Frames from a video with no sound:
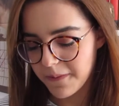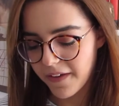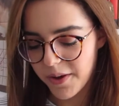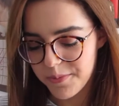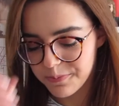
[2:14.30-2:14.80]

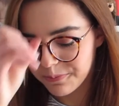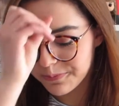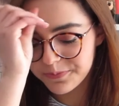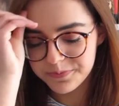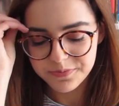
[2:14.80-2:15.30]

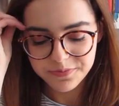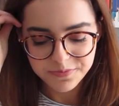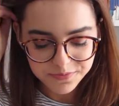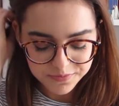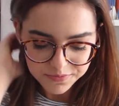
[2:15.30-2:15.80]

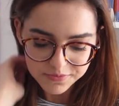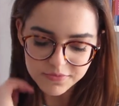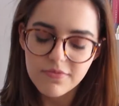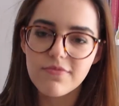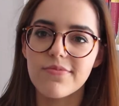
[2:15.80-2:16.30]

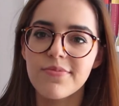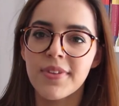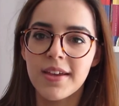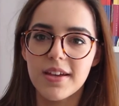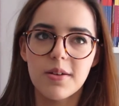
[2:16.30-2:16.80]

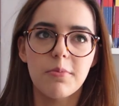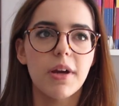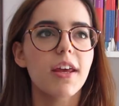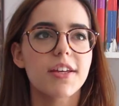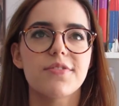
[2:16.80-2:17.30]
My
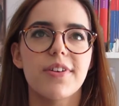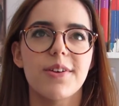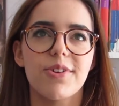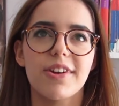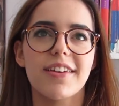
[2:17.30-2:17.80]
next
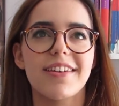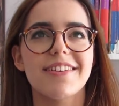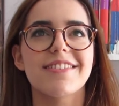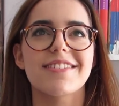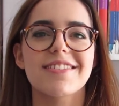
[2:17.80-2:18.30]
favorite
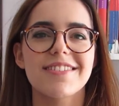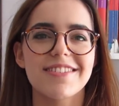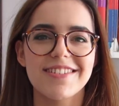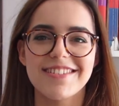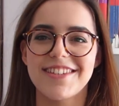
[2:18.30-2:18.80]
is
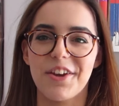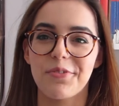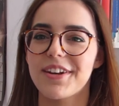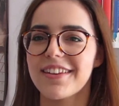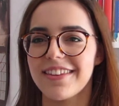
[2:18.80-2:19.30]

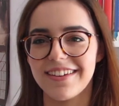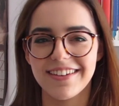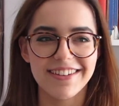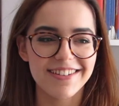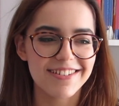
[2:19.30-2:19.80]

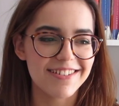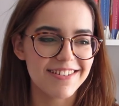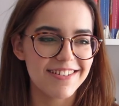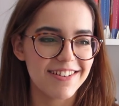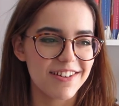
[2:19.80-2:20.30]
definitely,
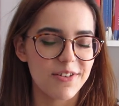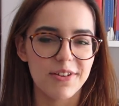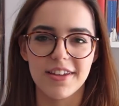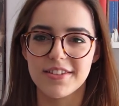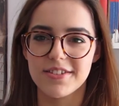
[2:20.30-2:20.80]

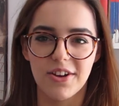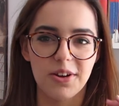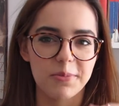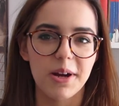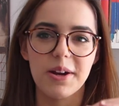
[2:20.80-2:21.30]
it's
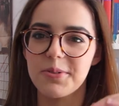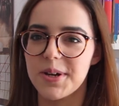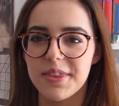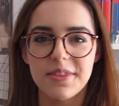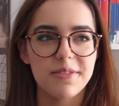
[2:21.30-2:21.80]
on par
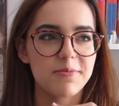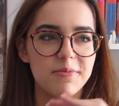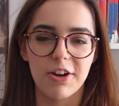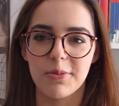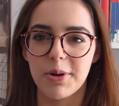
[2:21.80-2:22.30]
with
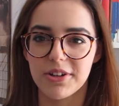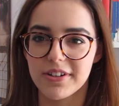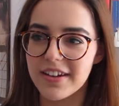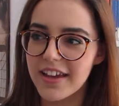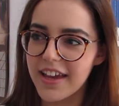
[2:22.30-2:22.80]
Harry
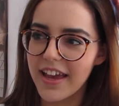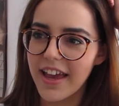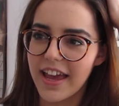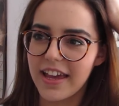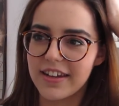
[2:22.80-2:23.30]
Potter.
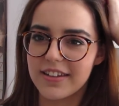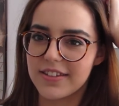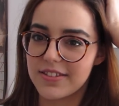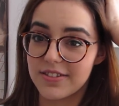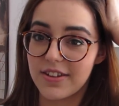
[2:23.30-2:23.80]
And
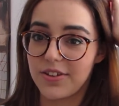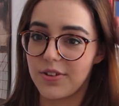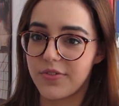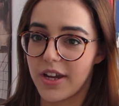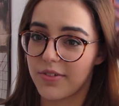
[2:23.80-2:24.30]
it's a
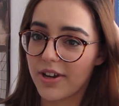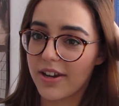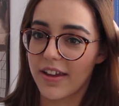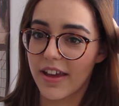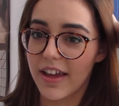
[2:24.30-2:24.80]
new
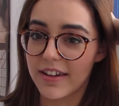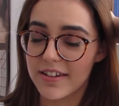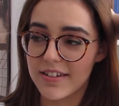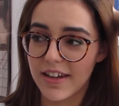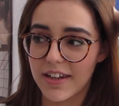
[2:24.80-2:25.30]
favorite,
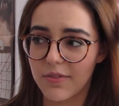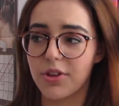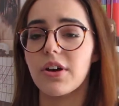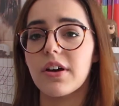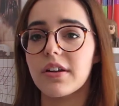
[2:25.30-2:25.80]
and I never
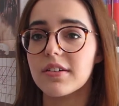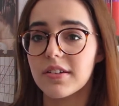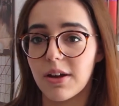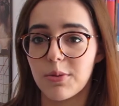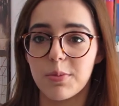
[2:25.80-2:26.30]
thought
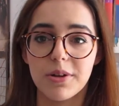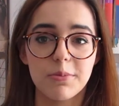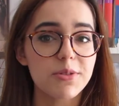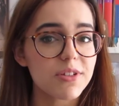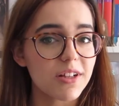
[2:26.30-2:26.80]
I would put a
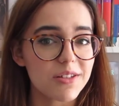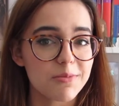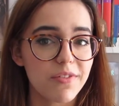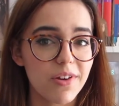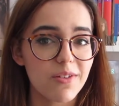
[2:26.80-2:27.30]
musical as
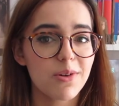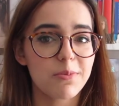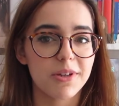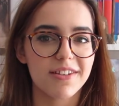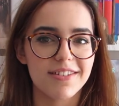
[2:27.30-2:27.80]
my favorite
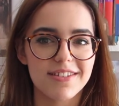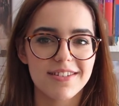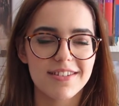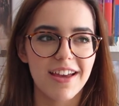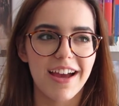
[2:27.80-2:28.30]

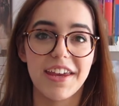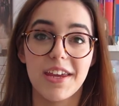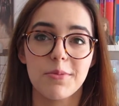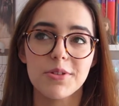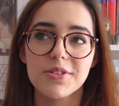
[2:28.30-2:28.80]
because I
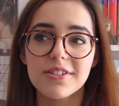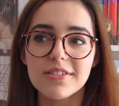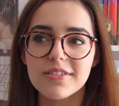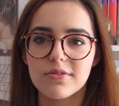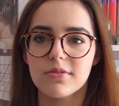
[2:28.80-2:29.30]
hate
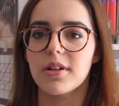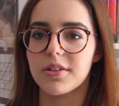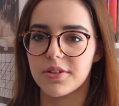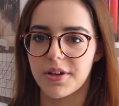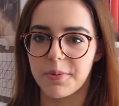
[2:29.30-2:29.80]
musical.
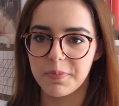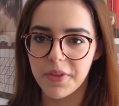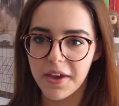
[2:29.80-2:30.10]
Well, okay,